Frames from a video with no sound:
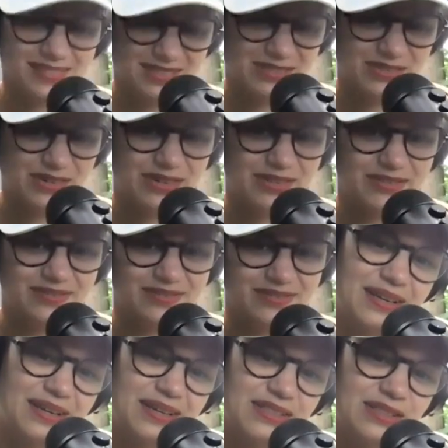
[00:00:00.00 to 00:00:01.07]
Okay.
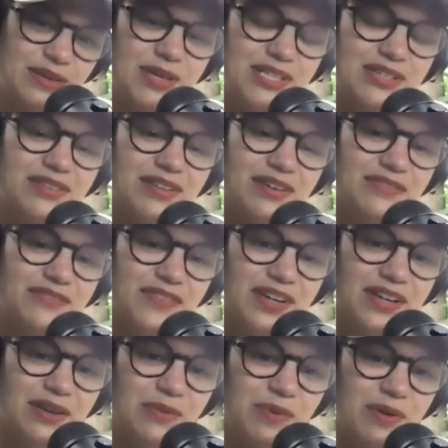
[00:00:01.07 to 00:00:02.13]
So based on that
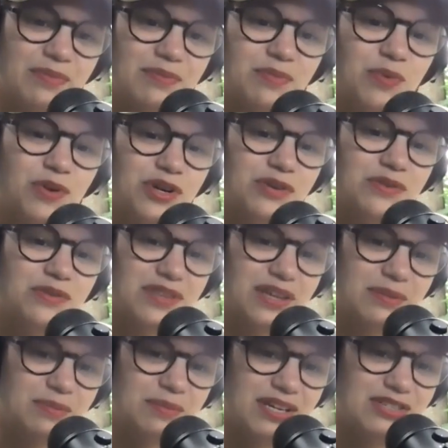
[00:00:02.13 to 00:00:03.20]
feeling, what do you
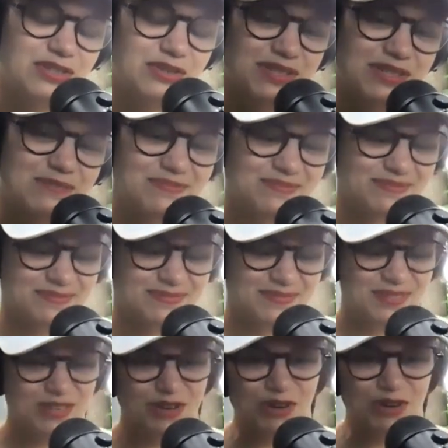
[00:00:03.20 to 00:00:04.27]
think made you
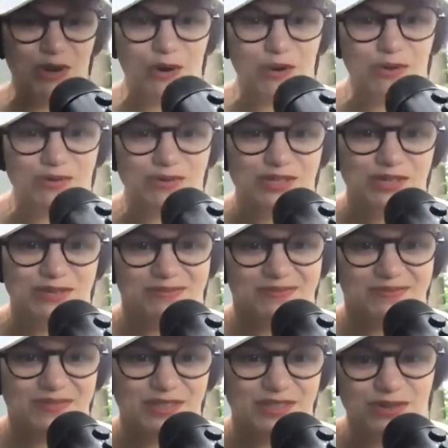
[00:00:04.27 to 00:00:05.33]
go
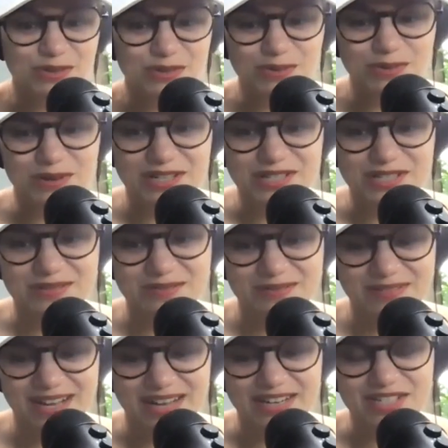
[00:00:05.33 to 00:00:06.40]
to
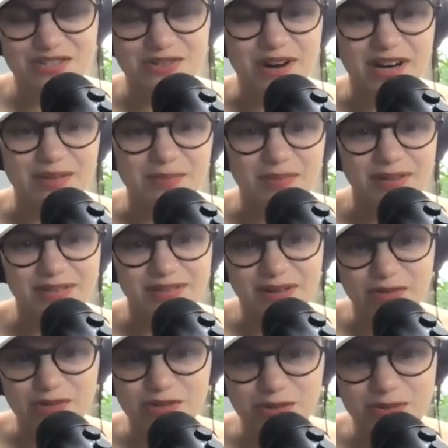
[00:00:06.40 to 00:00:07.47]
not attract, but
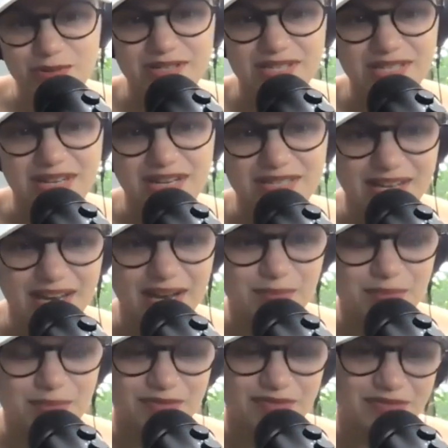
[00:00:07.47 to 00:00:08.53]
go towards that
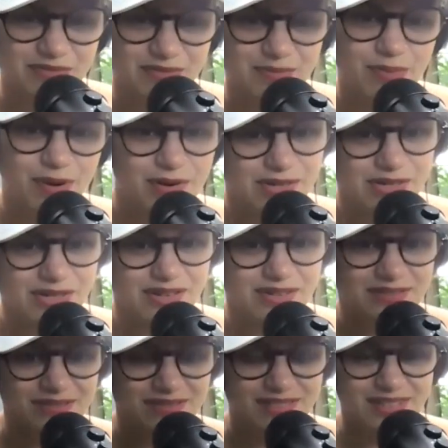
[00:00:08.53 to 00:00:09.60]
type of
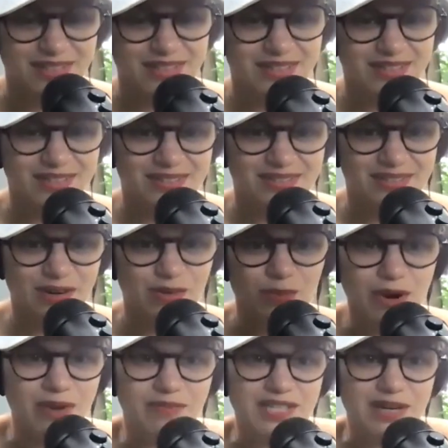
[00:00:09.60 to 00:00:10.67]
person or
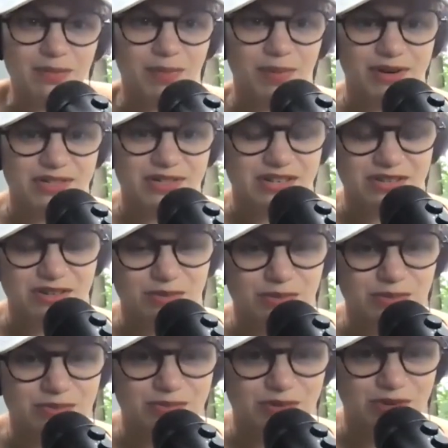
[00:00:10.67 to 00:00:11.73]
whatever type of person
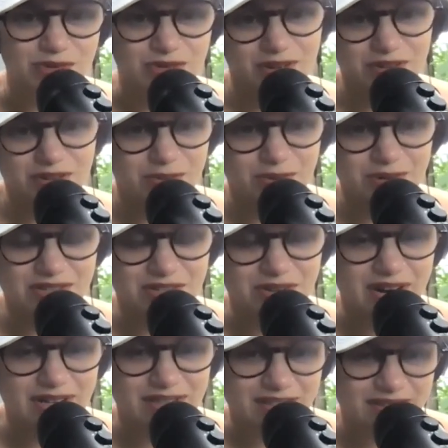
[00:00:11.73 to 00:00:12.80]
you thought you were
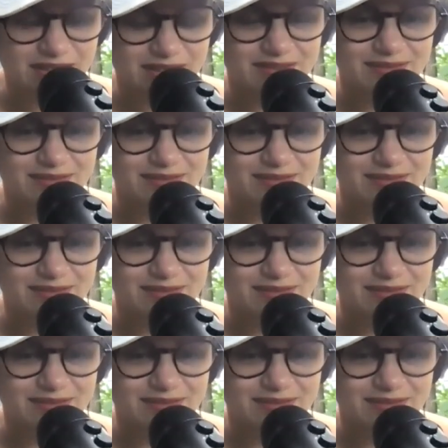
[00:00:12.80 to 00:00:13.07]
attracting?